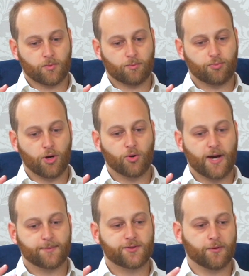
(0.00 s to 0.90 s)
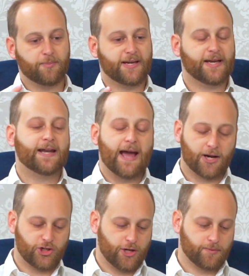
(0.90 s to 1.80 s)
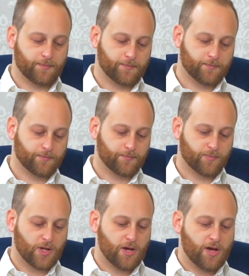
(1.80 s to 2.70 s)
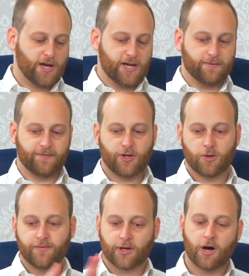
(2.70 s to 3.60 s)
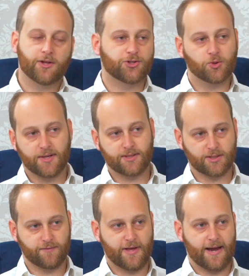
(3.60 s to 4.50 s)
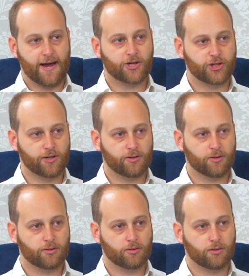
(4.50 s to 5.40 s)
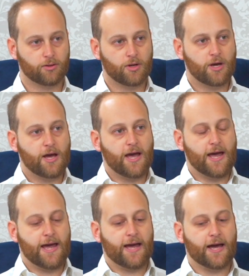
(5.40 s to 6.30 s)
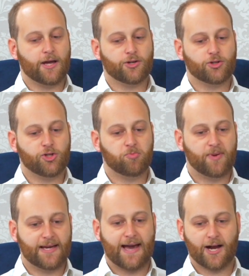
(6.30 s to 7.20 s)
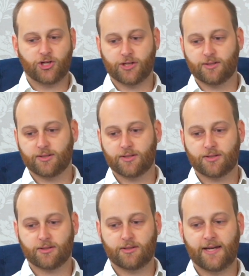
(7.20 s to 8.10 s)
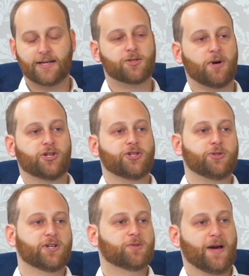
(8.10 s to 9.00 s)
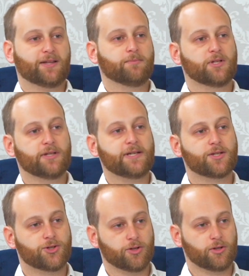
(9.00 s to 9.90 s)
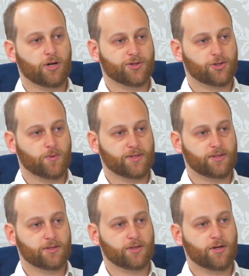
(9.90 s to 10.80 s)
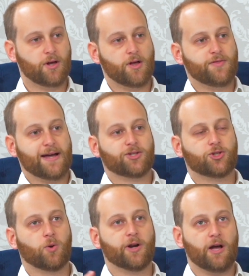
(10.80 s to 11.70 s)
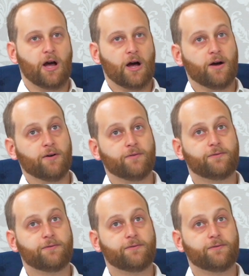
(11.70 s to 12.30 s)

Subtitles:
programs for picking an action in view of the consequences of that action, and you pick actions in as much as you expect them to lead to certain consequences. That sort of